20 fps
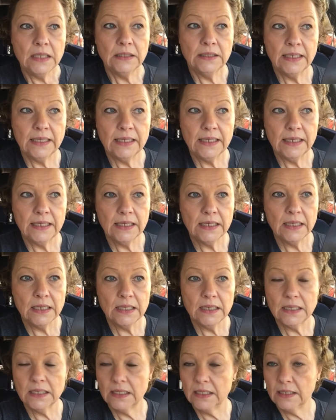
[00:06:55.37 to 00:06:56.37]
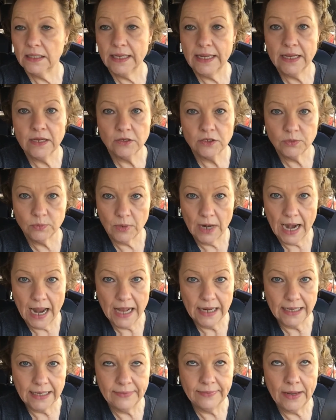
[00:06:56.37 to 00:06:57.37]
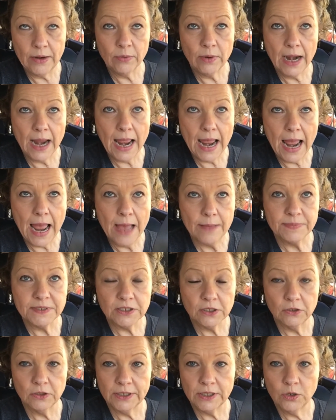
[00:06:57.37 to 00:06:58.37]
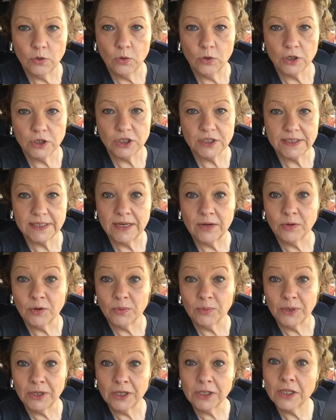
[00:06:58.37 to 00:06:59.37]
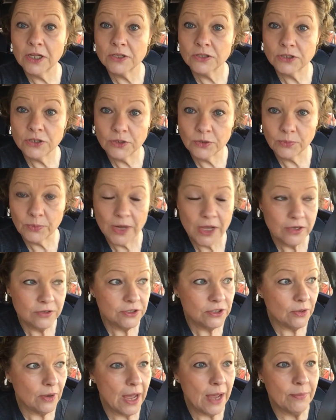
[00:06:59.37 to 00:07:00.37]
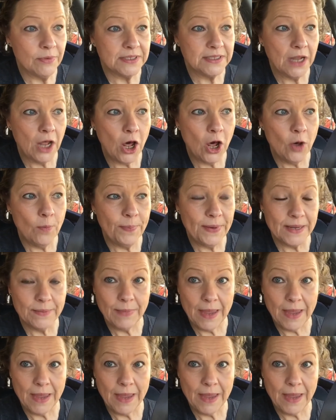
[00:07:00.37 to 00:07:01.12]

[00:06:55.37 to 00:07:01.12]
the eagles were out and they were absolutely gorgeous and they were real close to the road so I was hoping